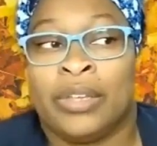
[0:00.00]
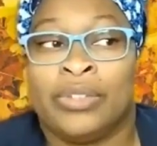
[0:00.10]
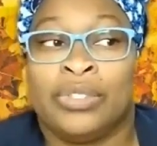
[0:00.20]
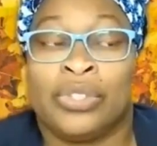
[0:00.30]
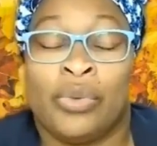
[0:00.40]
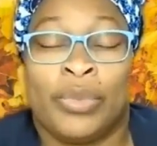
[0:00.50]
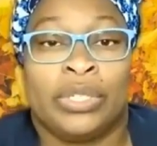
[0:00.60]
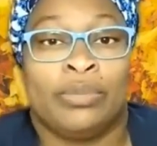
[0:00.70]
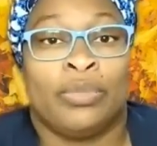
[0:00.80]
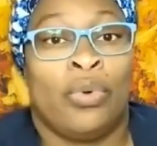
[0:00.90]
there's so
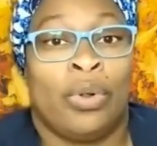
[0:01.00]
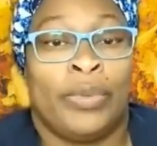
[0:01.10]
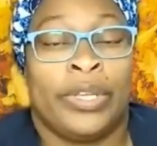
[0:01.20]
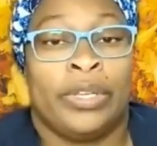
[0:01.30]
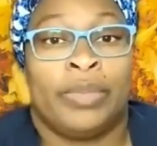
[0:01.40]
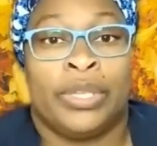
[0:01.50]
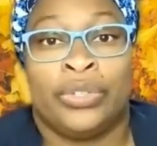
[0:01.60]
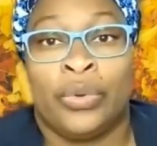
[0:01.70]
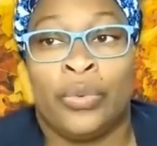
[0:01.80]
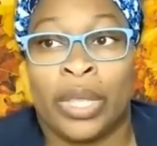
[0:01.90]
much more we could be
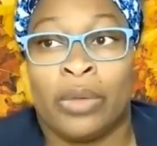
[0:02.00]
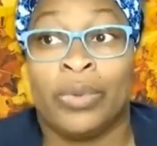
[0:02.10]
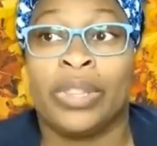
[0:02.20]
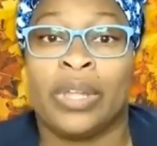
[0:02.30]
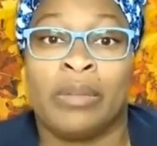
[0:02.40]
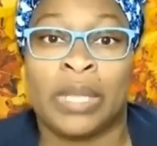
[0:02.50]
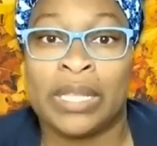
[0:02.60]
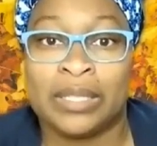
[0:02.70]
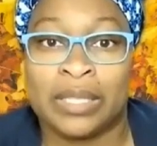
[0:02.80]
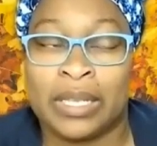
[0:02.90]
doing with our
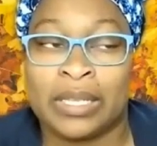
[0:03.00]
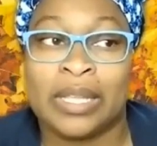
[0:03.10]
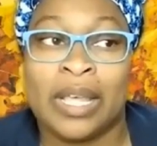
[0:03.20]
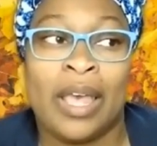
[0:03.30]
blessings.